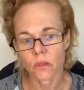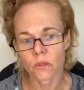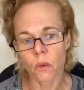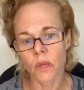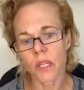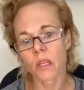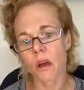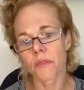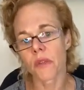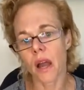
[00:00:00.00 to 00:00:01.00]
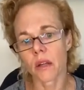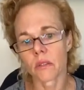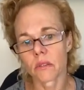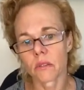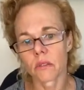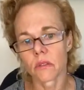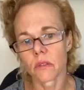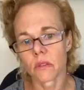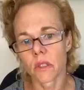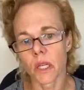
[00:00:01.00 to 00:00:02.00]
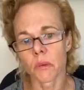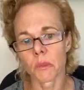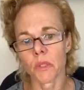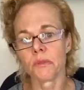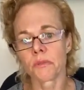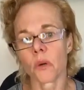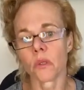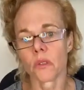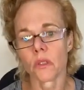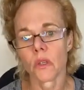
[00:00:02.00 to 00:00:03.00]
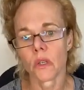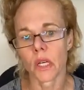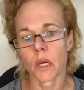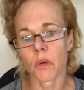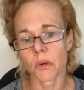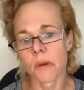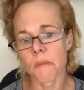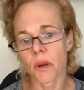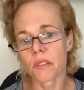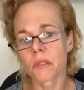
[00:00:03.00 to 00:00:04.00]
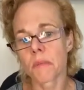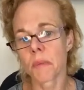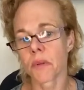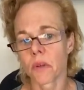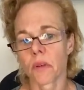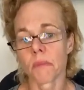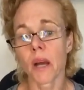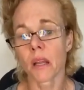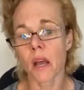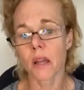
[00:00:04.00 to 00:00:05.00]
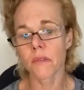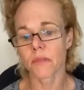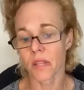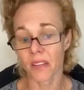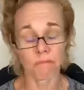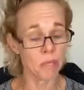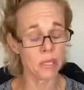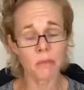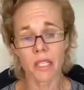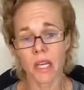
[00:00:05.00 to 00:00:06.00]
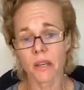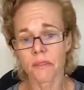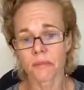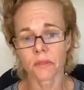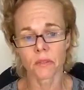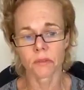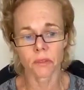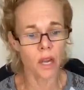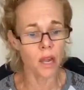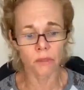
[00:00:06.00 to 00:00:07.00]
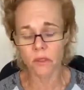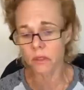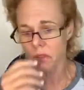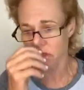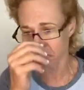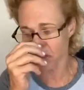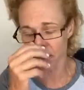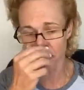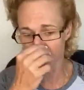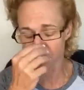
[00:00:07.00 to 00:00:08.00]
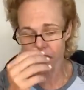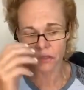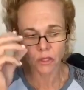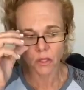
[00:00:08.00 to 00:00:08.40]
So I want to get off that. And I want to move forward. And I want to embrace the people that are in my life, that have been in my life forever, for years.